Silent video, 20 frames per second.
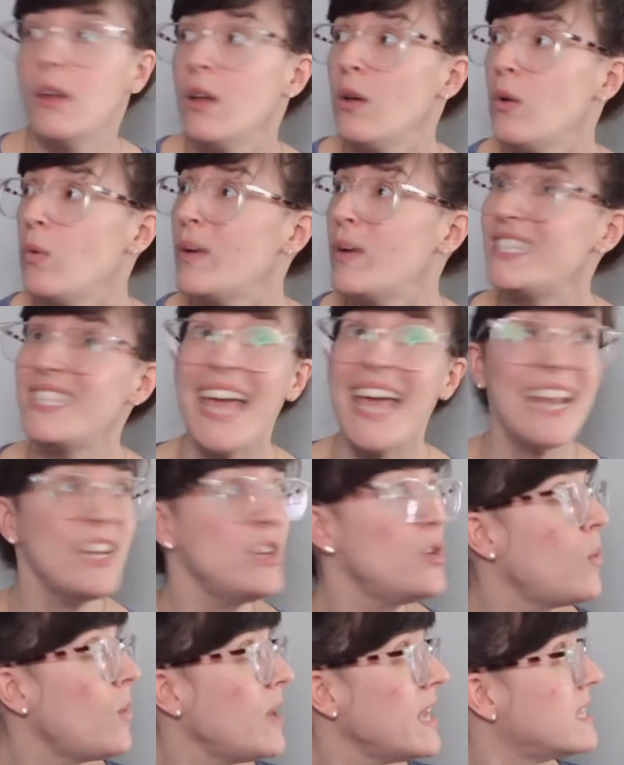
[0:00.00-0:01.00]
What's that
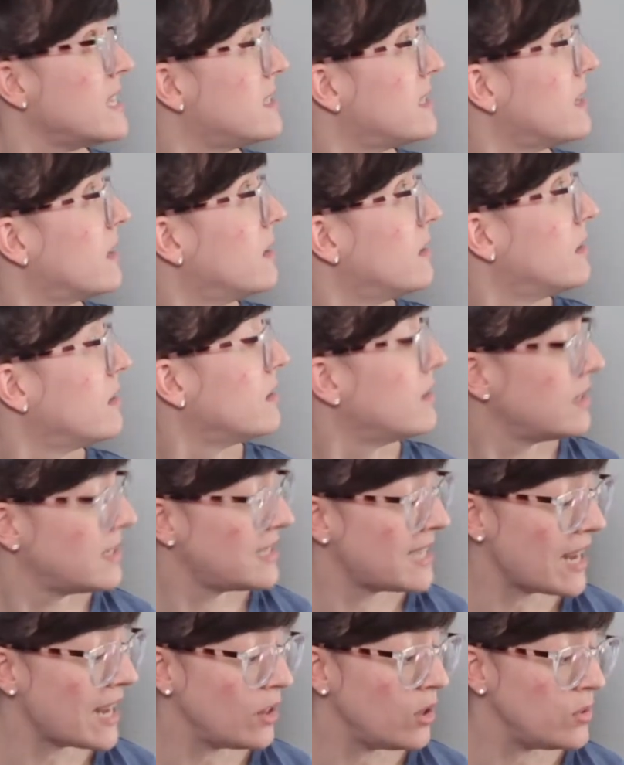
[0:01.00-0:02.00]
noise?
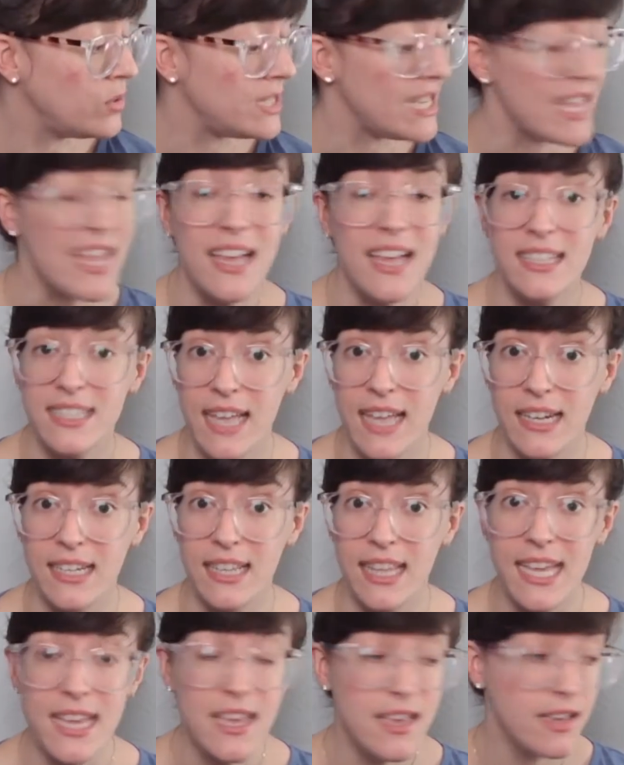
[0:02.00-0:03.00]
said Lucy
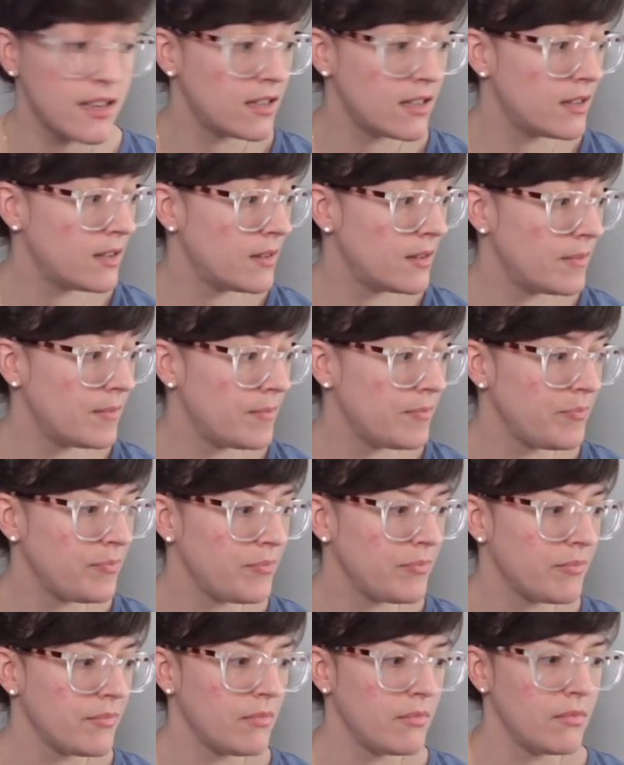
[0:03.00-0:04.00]
suddenly.
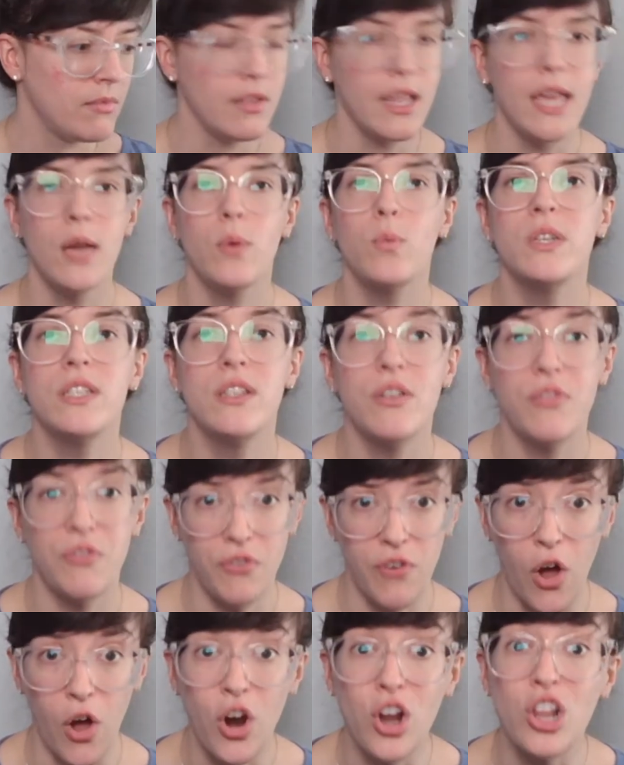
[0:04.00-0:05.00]
It was a
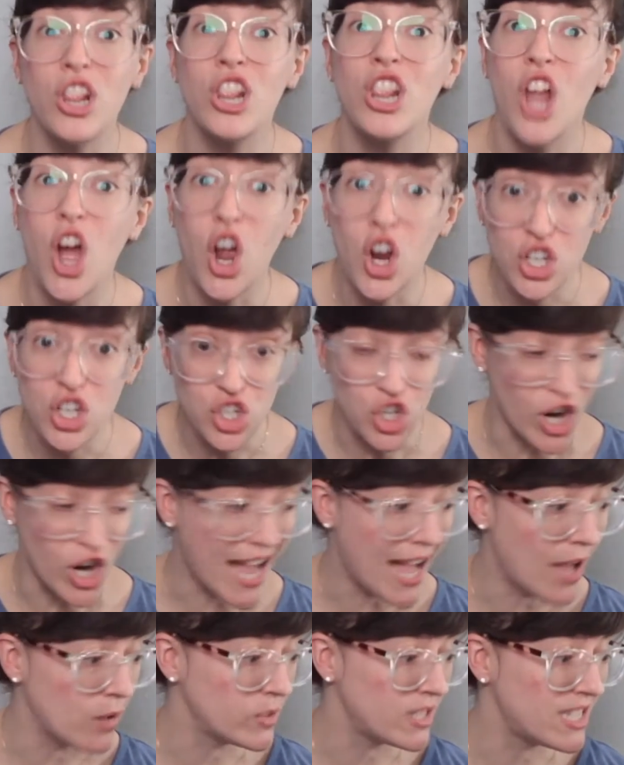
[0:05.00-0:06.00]
far larger
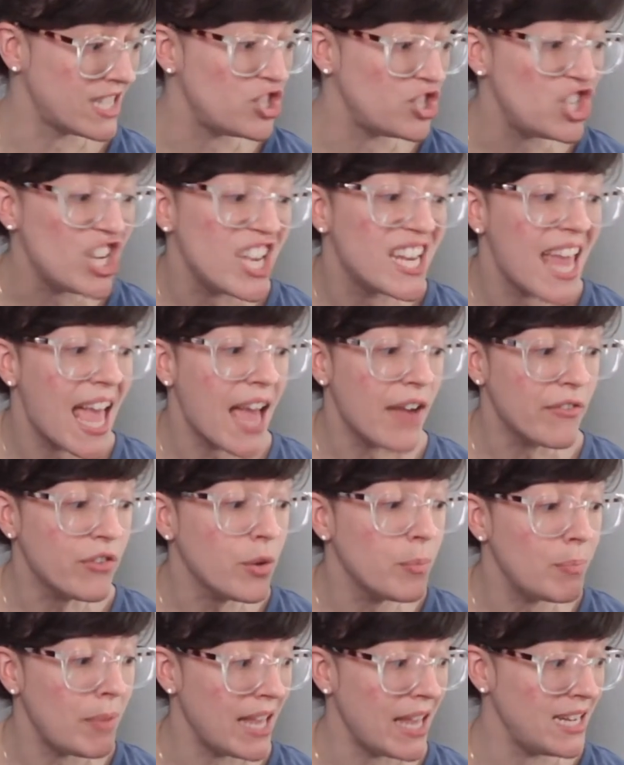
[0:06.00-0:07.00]
house than she had
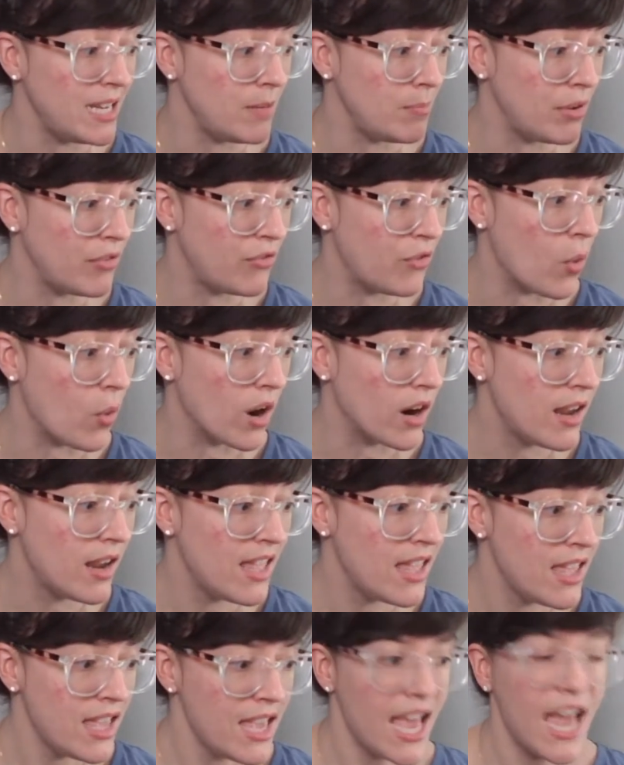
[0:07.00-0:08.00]
ever been in before,
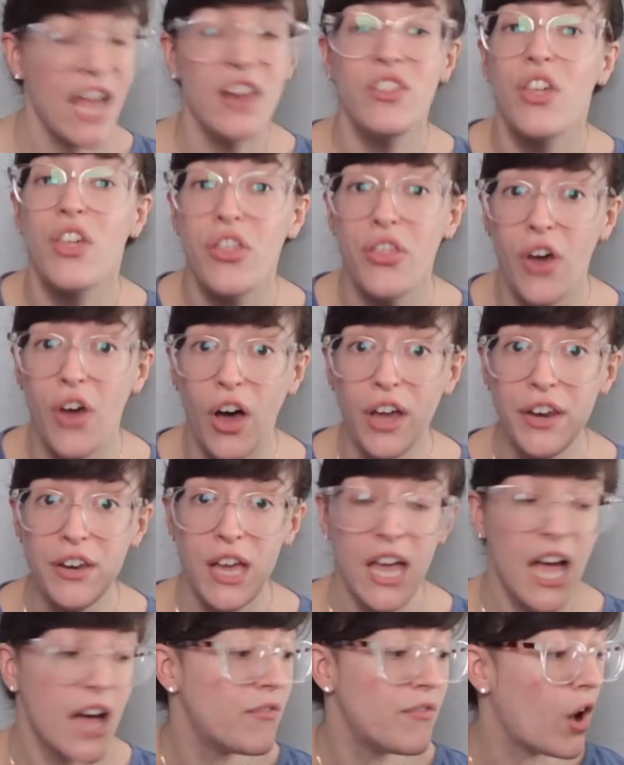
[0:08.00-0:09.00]
and the thought
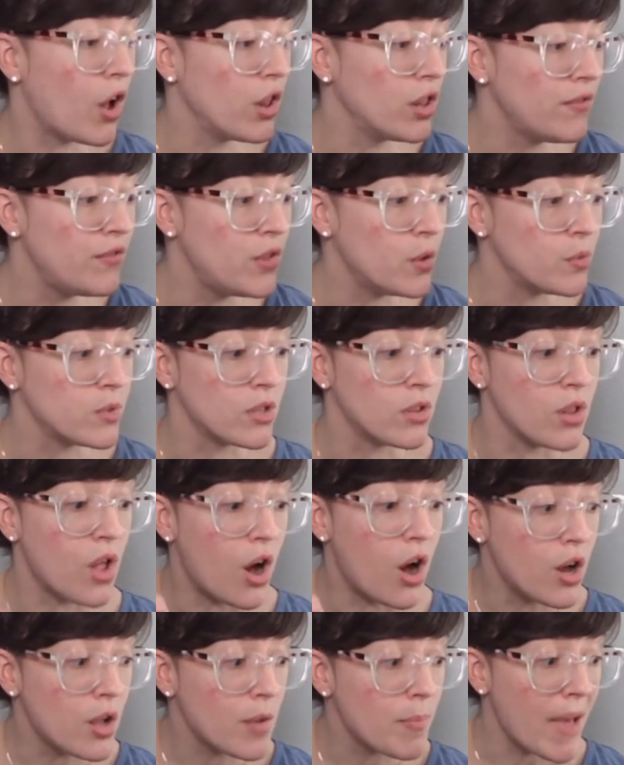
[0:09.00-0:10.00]
of all of those
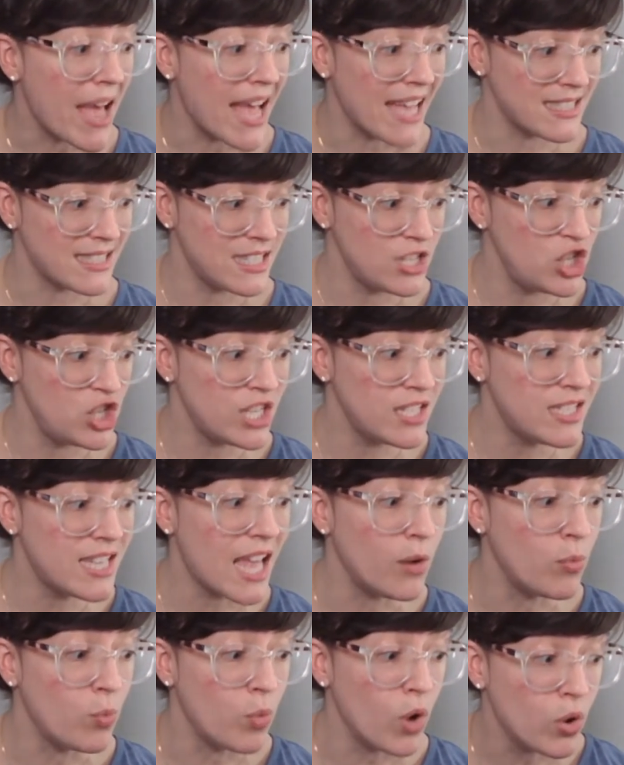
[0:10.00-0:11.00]
long passages
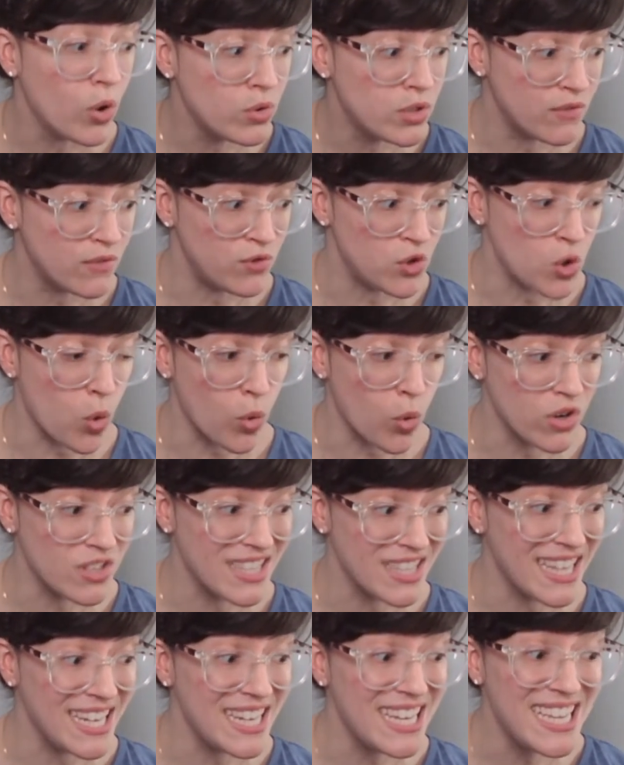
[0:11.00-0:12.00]
and rows of
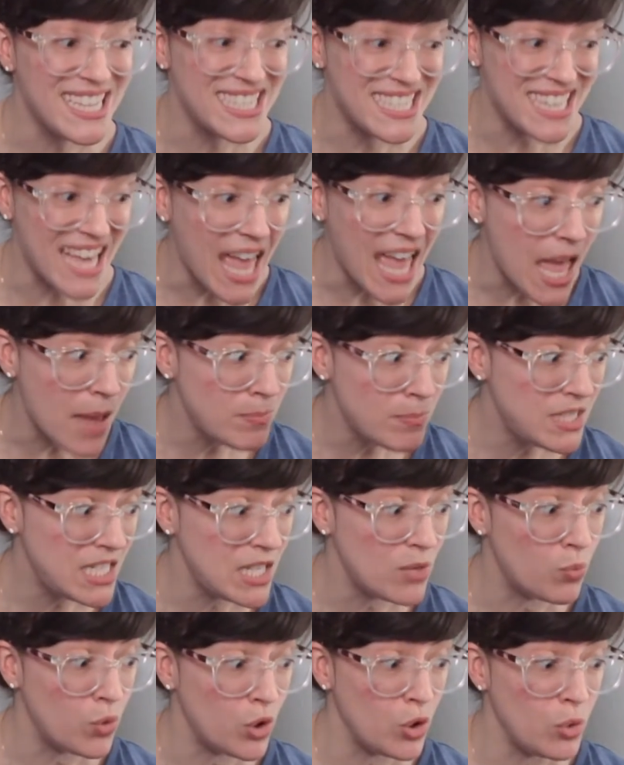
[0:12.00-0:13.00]
doors leading into
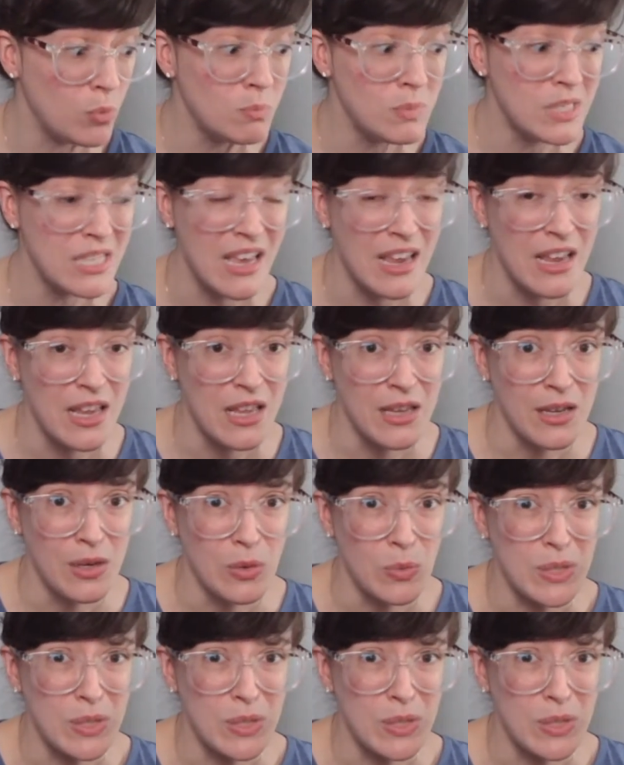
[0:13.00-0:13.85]
empty rooms was